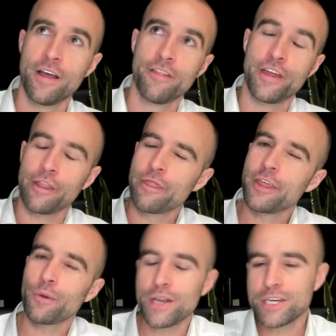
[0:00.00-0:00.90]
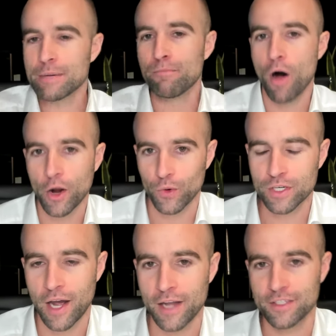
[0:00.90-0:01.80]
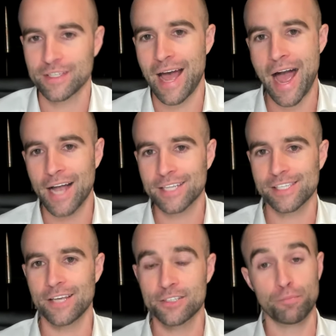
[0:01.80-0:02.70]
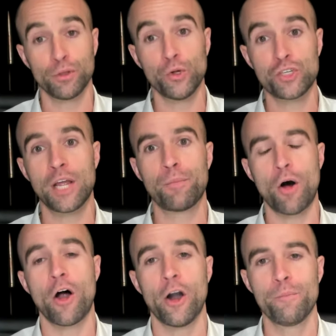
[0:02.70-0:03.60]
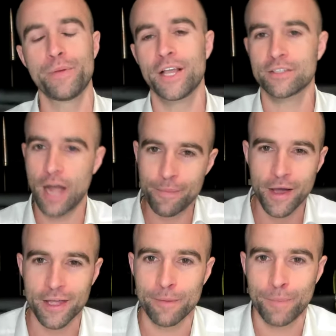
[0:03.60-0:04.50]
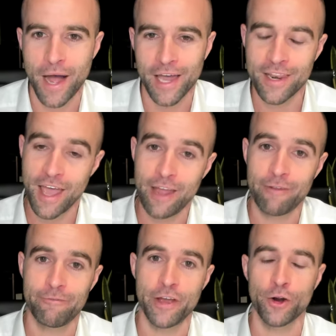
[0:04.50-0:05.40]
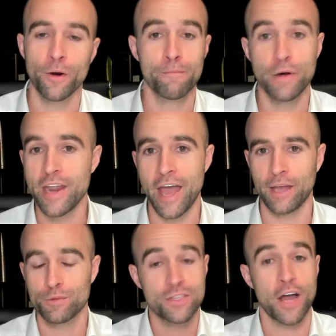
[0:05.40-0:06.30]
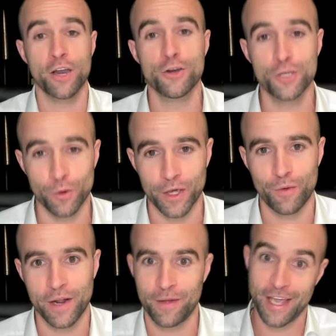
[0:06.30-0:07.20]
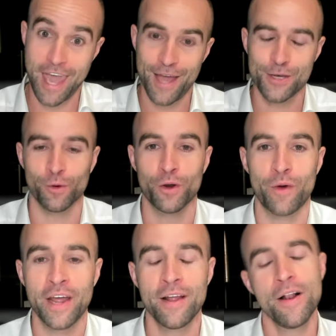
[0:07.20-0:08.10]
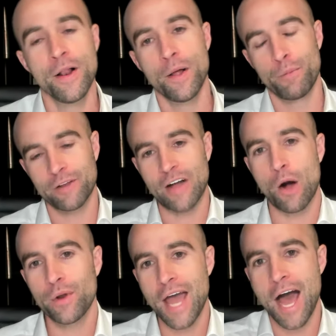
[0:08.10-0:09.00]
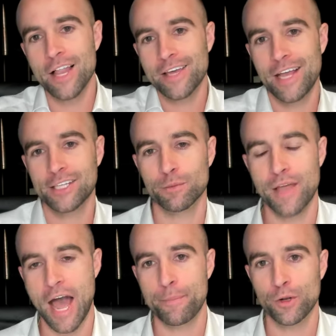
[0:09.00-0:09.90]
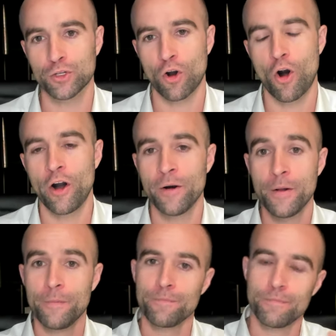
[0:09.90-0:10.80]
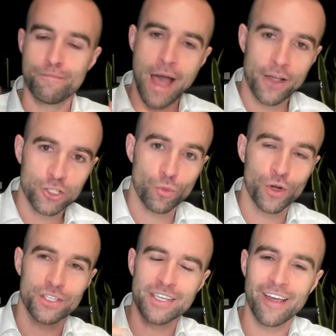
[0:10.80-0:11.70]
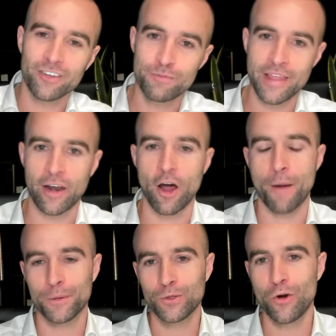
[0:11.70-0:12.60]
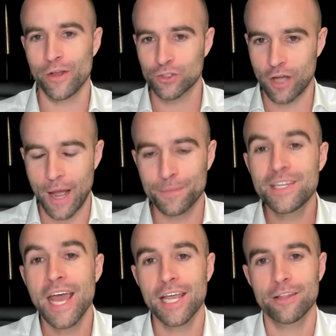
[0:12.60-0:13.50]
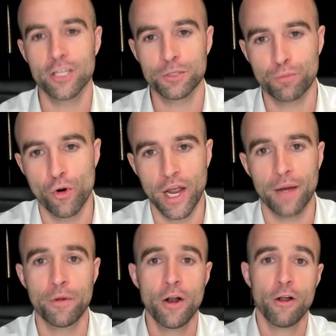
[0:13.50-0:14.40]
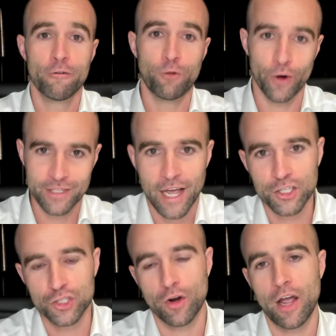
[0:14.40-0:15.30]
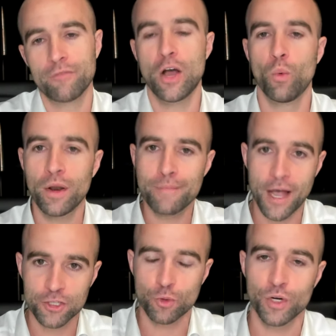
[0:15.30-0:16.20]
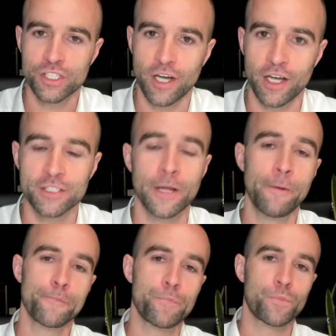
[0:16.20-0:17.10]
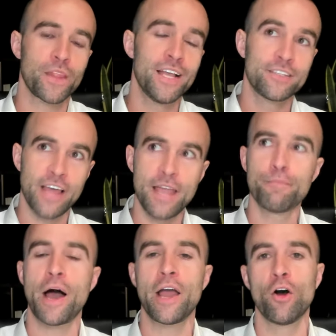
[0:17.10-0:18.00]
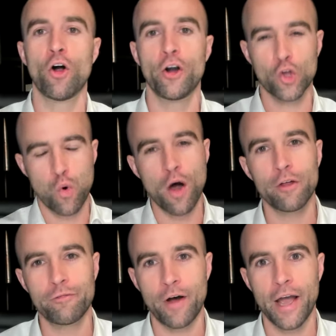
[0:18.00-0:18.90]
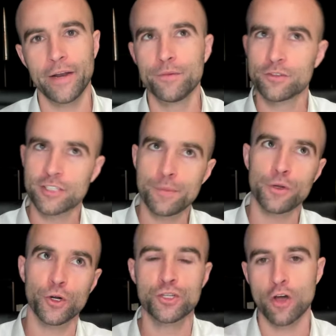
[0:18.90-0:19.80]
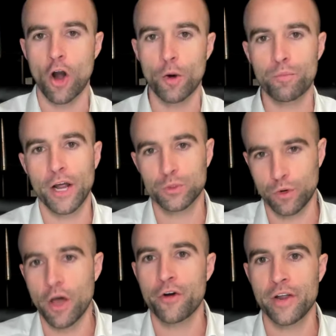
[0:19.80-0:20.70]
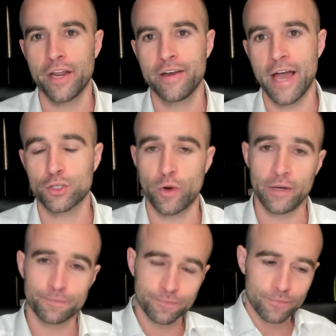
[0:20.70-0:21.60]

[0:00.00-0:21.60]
that in theory democratizes access to blue chip art, because I'm not gonna buy an eight-figure Monet. I'm just not gonna do it, right? I can't do it, right? But if I wanna allocate some capital to art, Masterworks gives me that opportunity. So I'm taking this program for a test drive. Now, what Masterworks does is they buy art qualified, similar to the Art Price 100 Index, right?